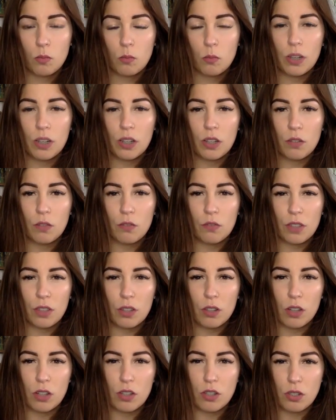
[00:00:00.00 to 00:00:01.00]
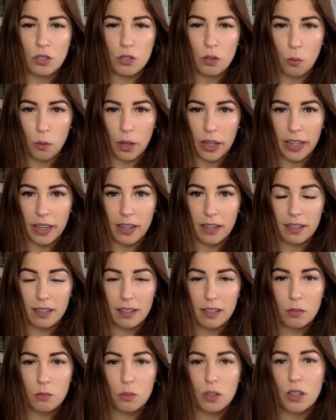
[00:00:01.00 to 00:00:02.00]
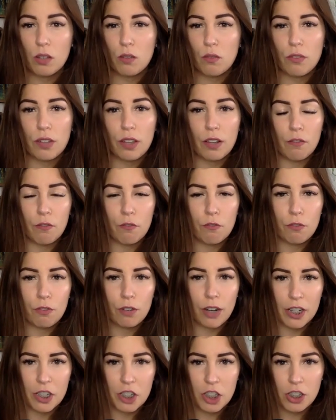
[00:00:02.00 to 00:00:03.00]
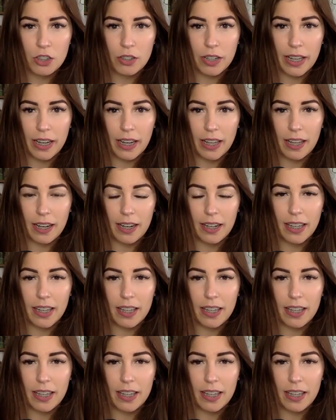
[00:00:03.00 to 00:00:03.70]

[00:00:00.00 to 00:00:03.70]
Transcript: when you feel annoyed, when you feel frustrated,